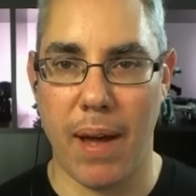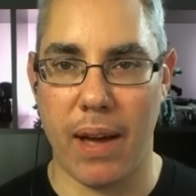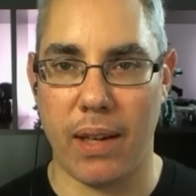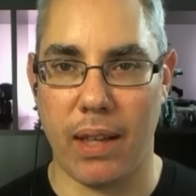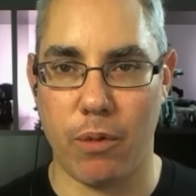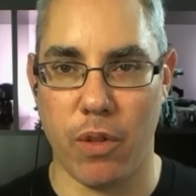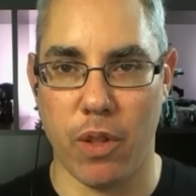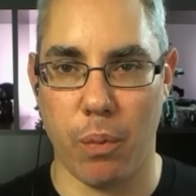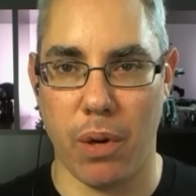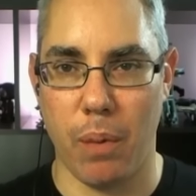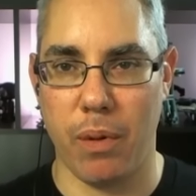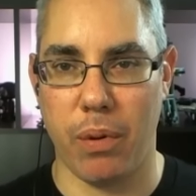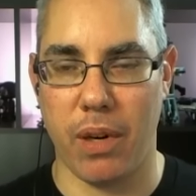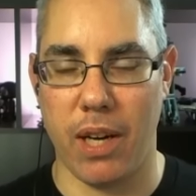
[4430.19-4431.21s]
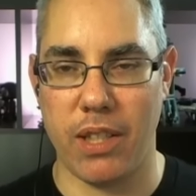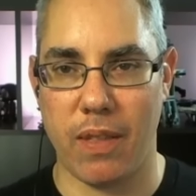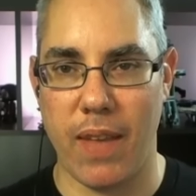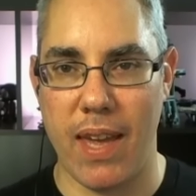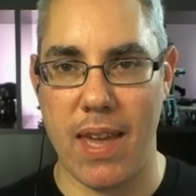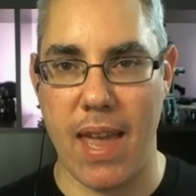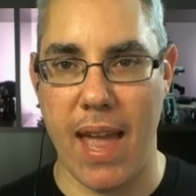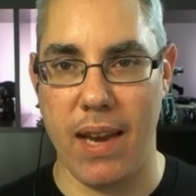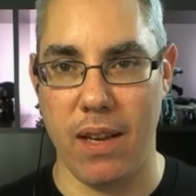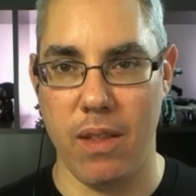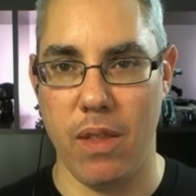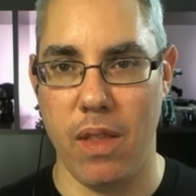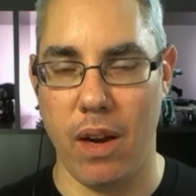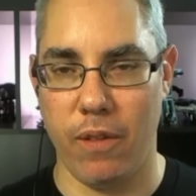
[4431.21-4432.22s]
about it. Like with the Purple Project, they
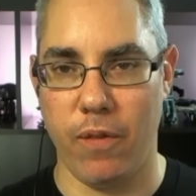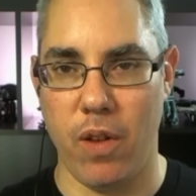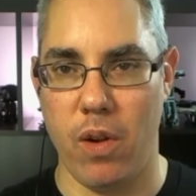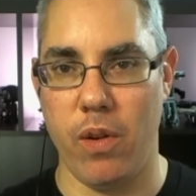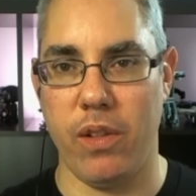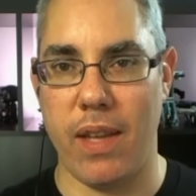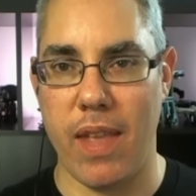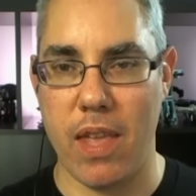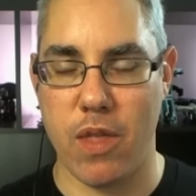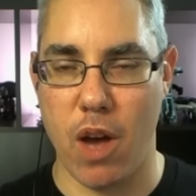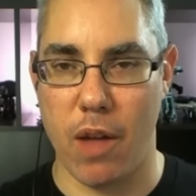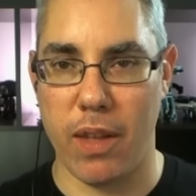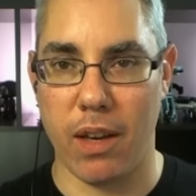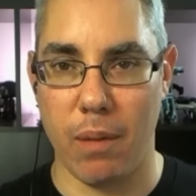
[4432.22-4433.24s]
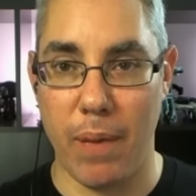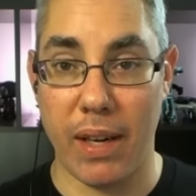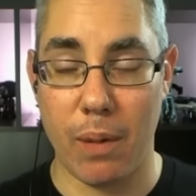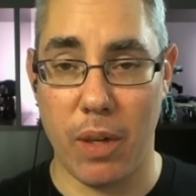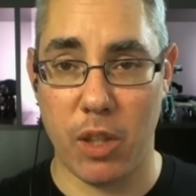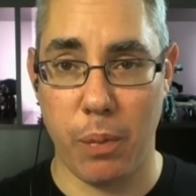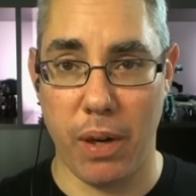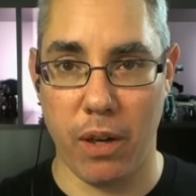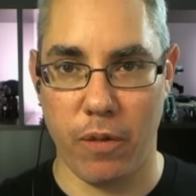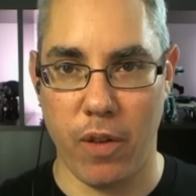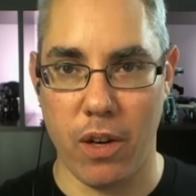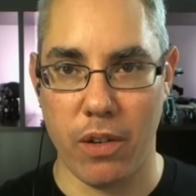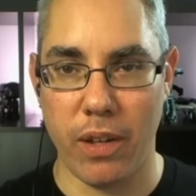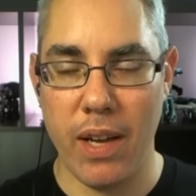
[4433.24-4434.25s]
hated their phones. They, they thought they could make yeah. a much better
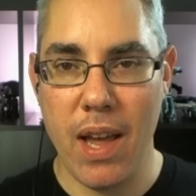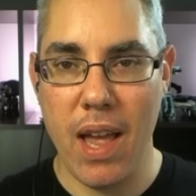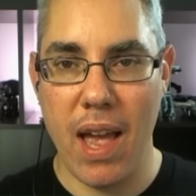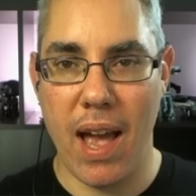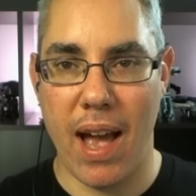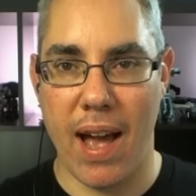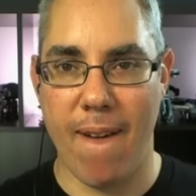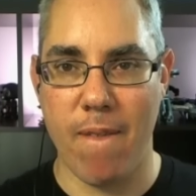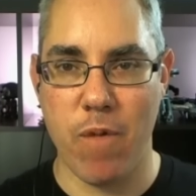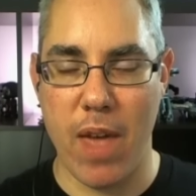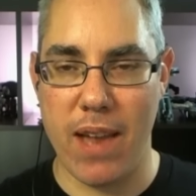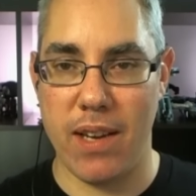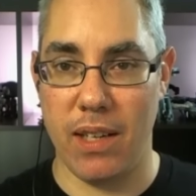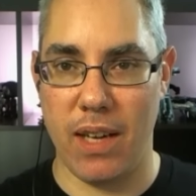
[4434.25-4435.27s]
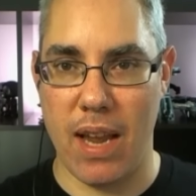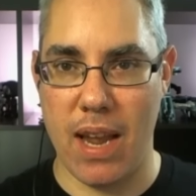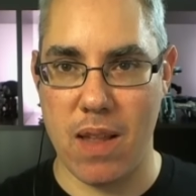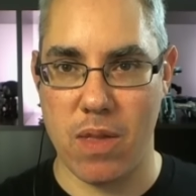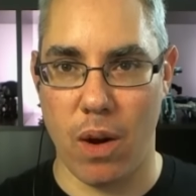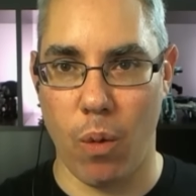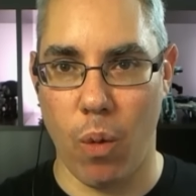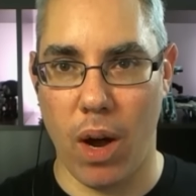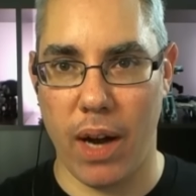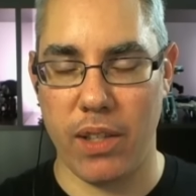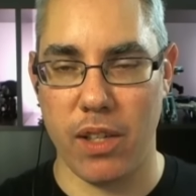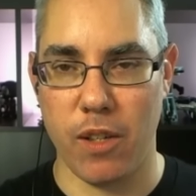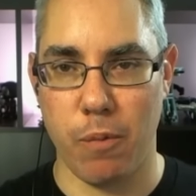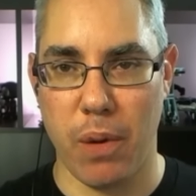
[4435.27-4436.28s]
phone. Uh, they didn't hate their
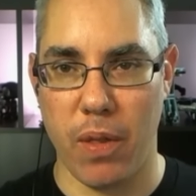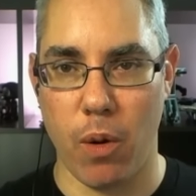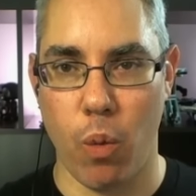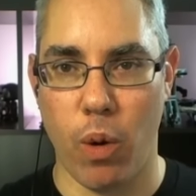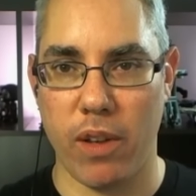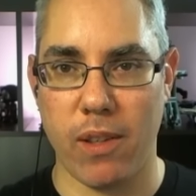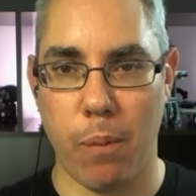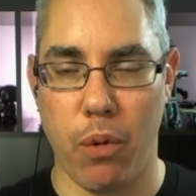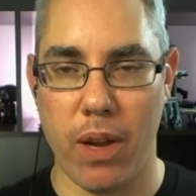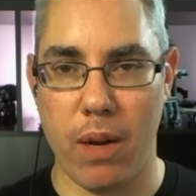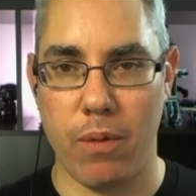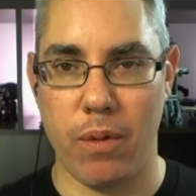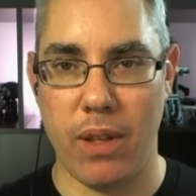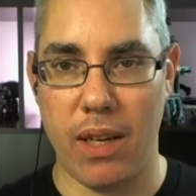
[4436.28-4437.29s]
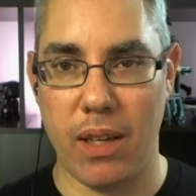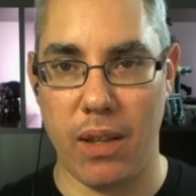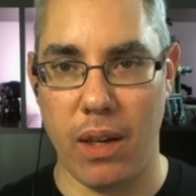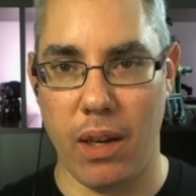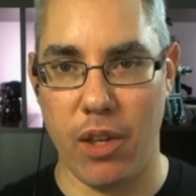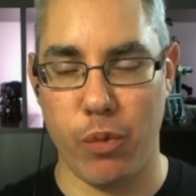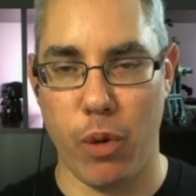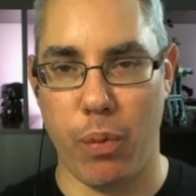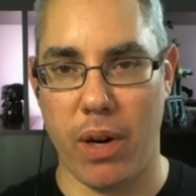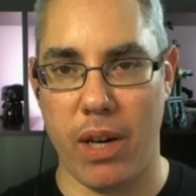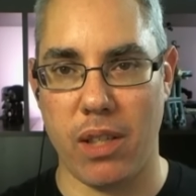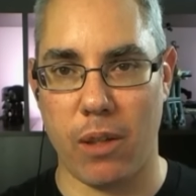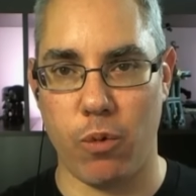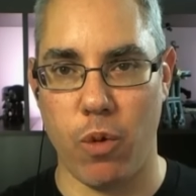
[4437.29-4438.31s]
watches, but there was a point when they did the Gizmo
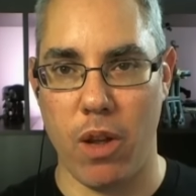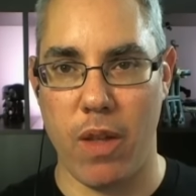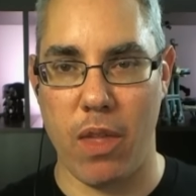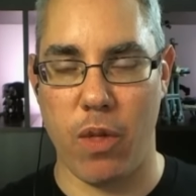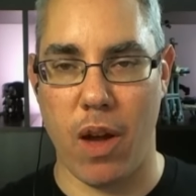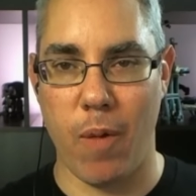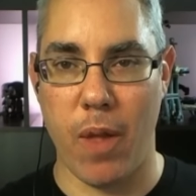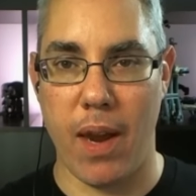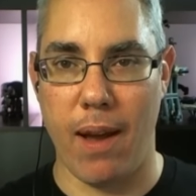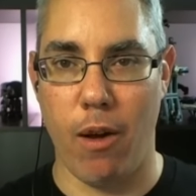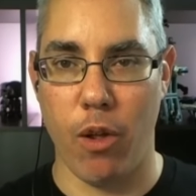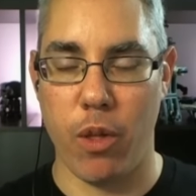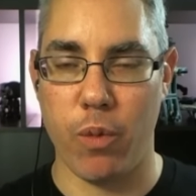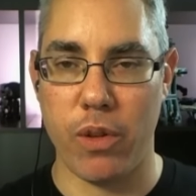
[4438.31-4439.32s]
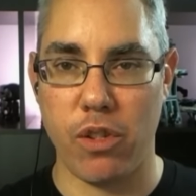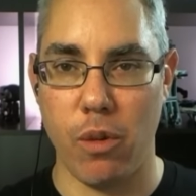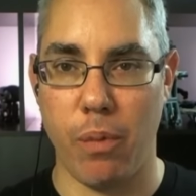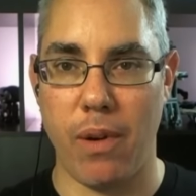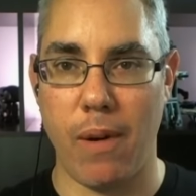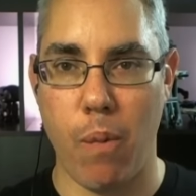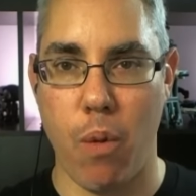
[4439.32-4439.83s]
Project where they thought that health was super